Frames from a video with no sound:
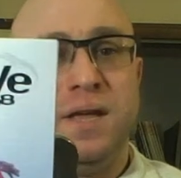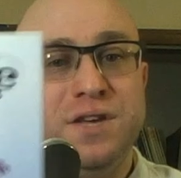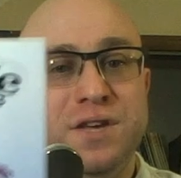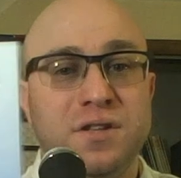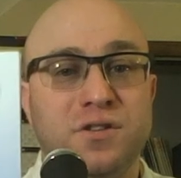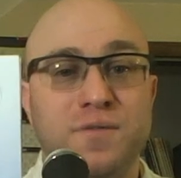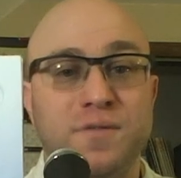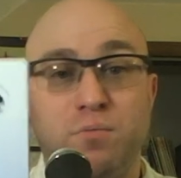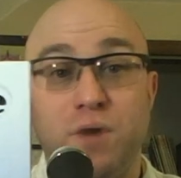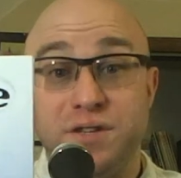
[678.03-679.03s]
least in terms
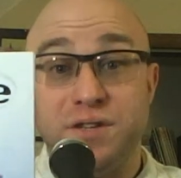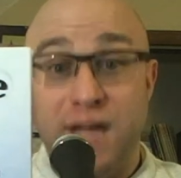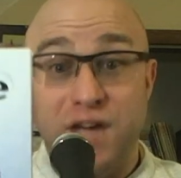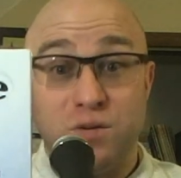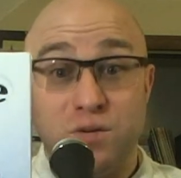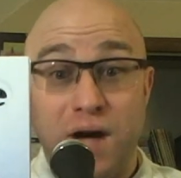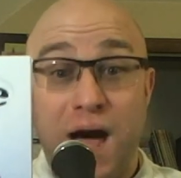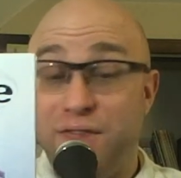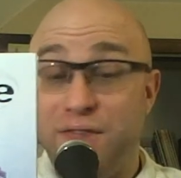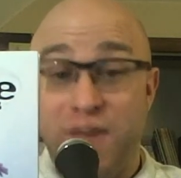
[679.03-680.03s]
of presentation, what
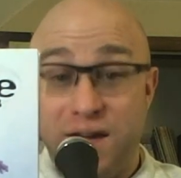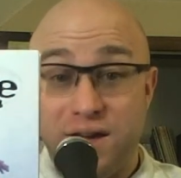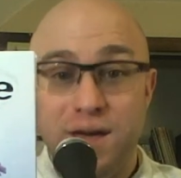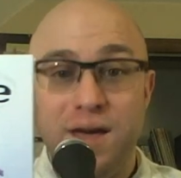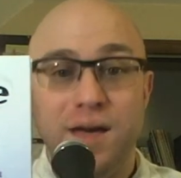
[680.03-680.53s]
I think